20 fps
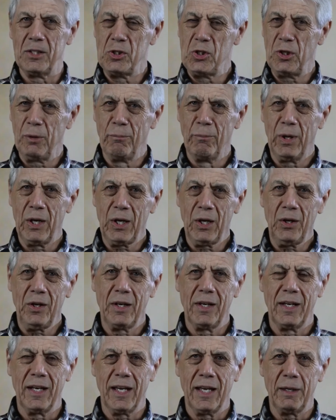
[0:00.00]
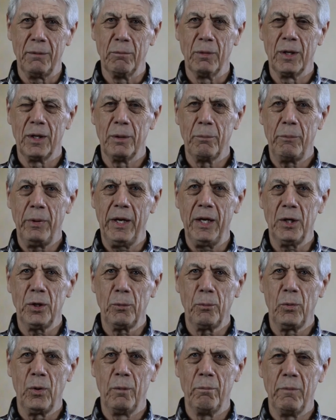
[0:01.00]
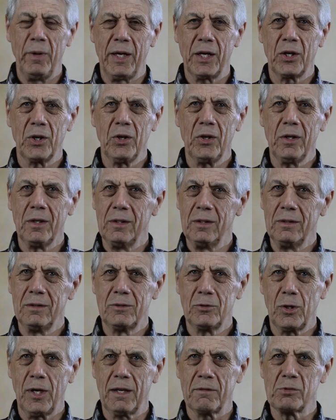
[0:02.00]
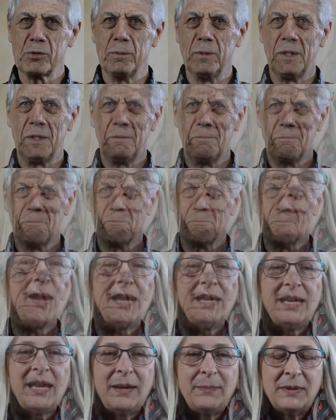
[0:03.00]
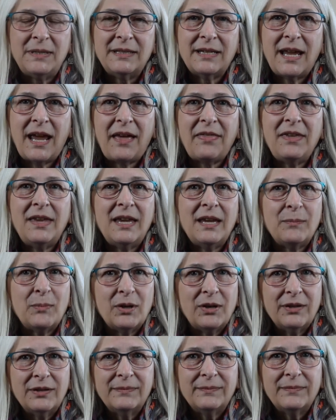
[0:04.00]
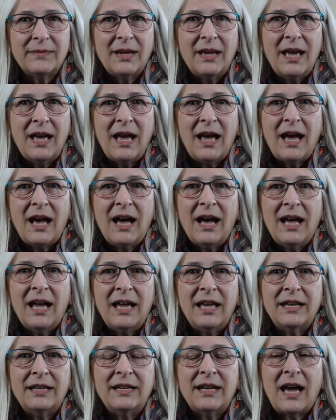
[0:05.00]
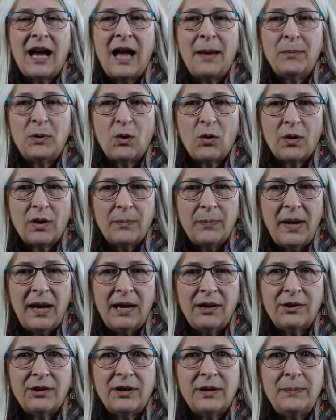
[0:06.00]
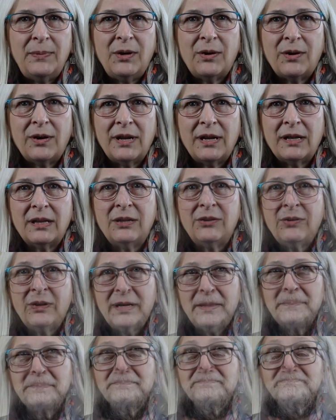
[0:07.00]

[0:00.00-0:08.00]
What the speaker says: Jim Butler, and I'm a painter, printmaker, and draftsman. My name is Cathie Engberg, and I'm an oil painter in Peoria, Illinois.